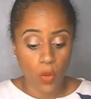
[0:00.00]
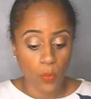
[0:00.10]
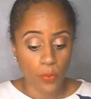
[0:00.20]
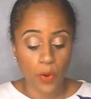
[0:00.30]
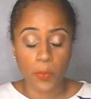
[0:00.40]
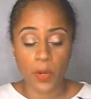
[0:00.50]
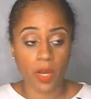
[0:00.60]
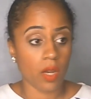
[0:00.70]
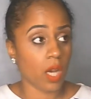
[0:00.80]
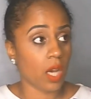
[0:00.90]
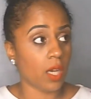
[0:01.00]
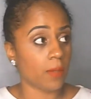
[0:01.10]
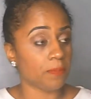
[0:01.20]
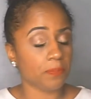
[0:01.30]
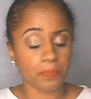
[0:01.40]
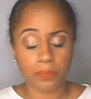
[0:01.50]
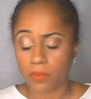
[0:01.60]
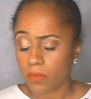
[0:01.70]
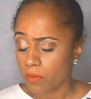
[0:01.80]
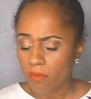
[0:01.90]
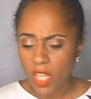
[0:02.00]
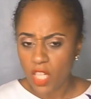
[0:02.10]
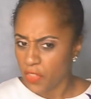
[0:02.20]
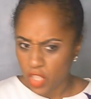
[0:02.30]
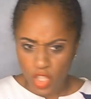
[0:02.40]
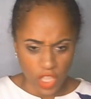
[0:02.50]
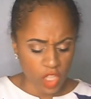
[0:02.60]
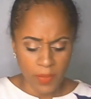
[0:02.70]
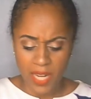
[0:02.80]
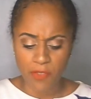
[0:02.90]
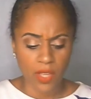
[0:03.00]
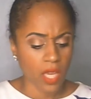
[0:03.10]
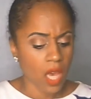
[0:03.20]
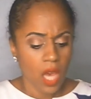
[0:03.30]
proper, the judgment, everything.